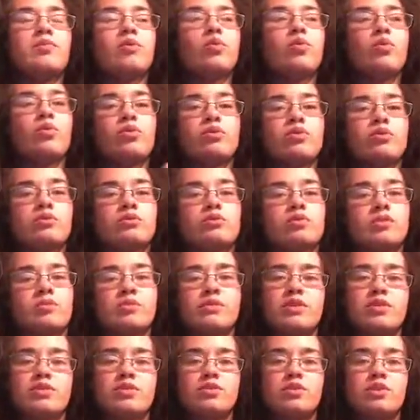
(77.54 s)
Or some
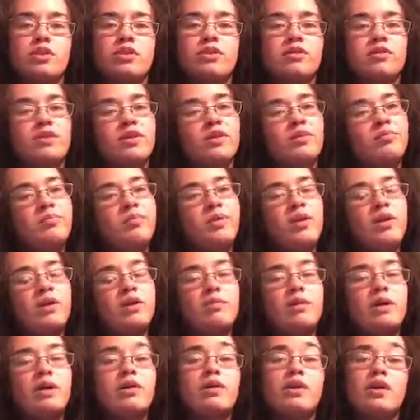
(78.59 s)
things you're kind of like meh
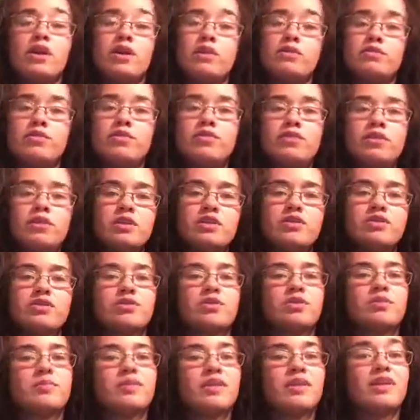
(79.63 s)
about, and a few things you're
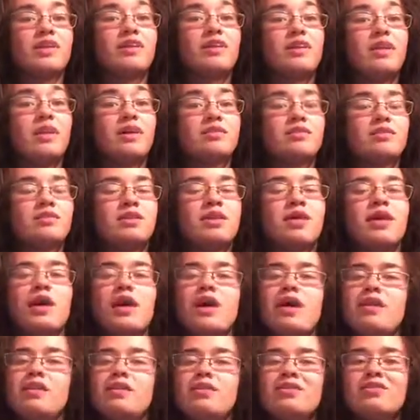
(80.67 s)
going to be like yes.
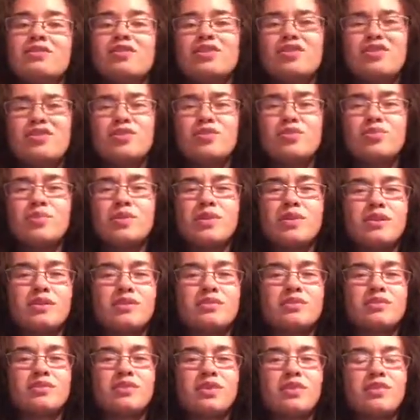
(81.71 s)
And good,
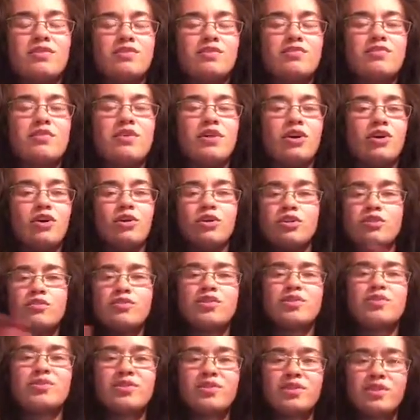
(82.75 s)
because if all of
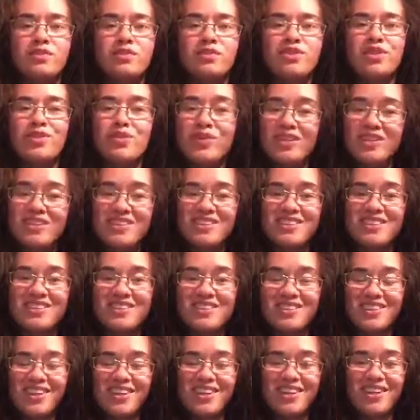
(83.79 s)
it was stuff that you wanted to
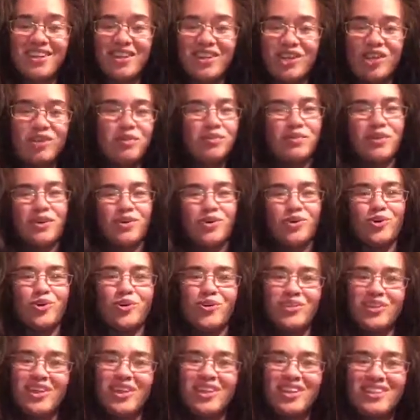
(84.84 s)
integrate, you would make a
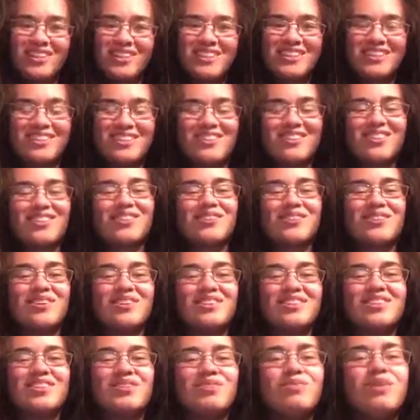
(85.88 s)
whole lot of changes all at
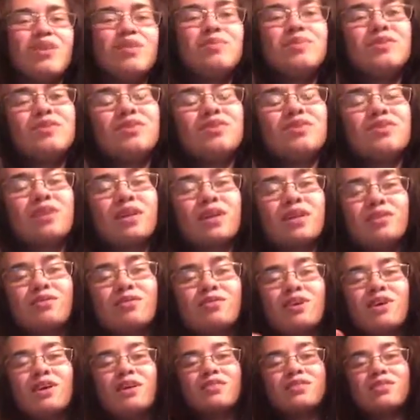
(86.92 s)
once. And maybe you kind
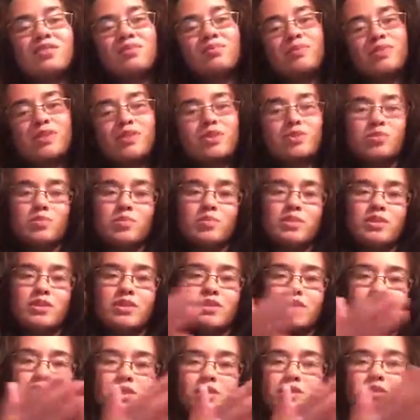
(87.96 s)
of, some things will
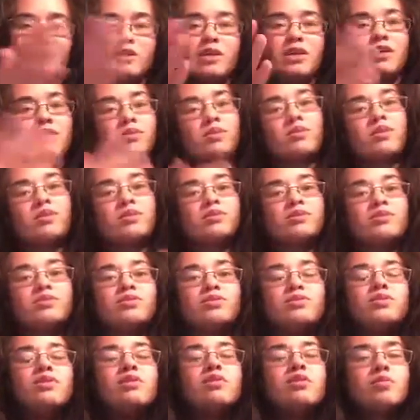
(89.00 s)
bleed into other categories as
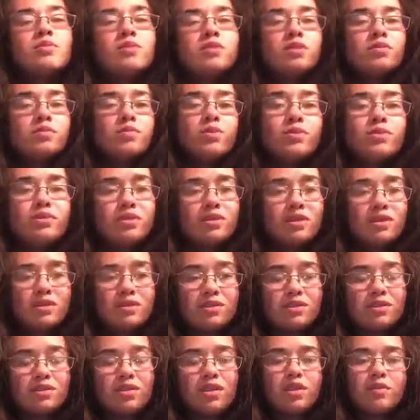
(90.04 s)
you go, but the important thing
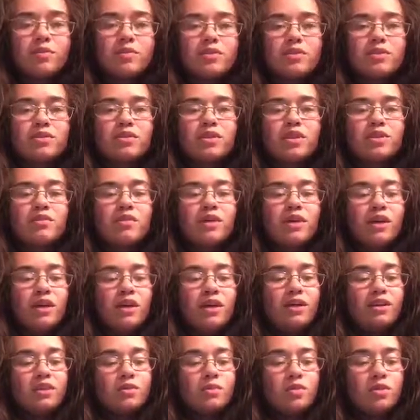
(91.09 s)
is to try a bunch of stuff,
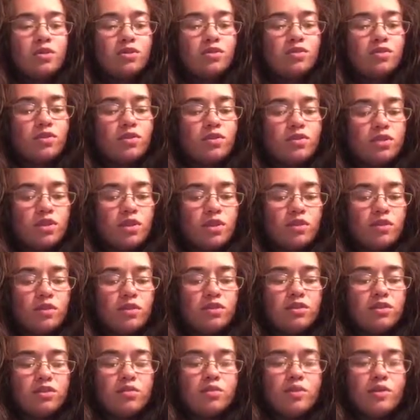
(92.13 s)
experience for yourself,
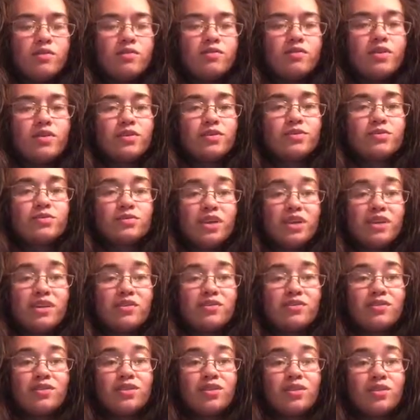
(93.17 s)
and do what feels
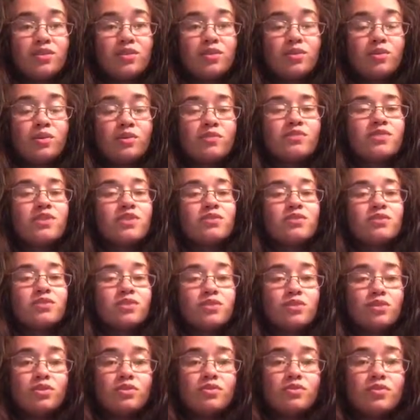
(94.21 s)
right for you, what feels
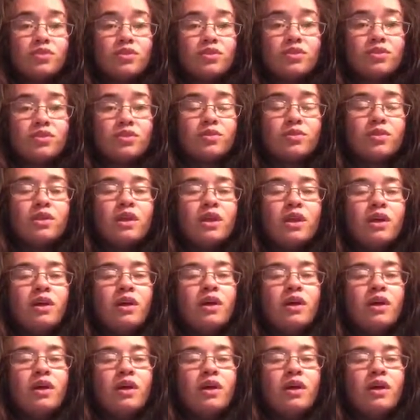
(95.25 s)
good for you.